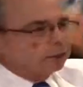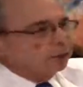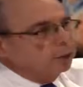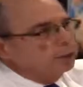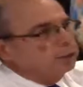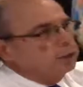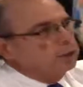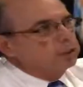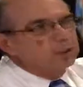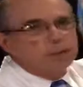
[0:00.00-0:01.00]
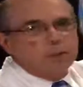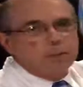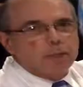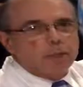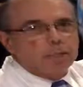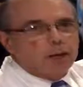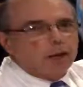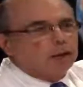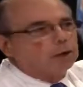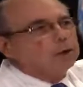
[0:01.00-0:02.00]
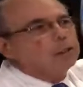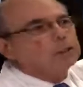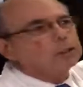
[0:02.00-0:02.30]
So this is a big model.